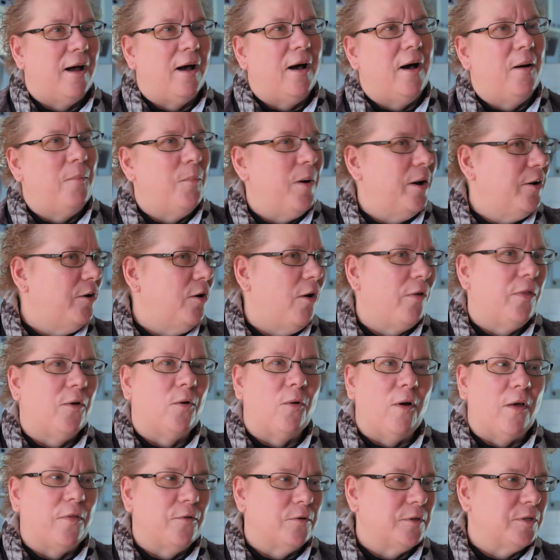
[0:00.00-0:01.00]
I know
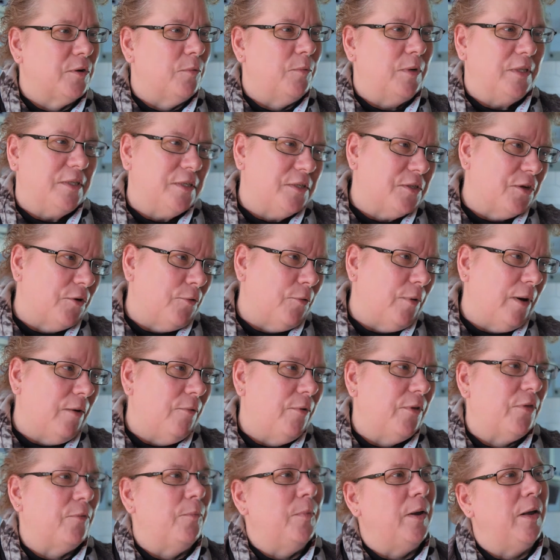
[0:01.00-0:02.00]
there are others that would disagree
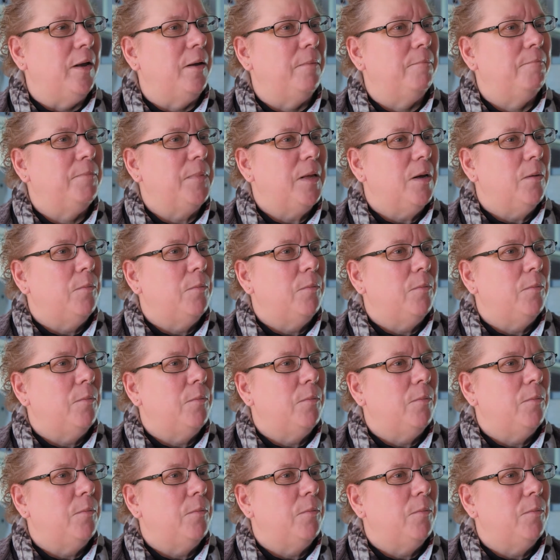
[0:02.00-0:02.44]
with me,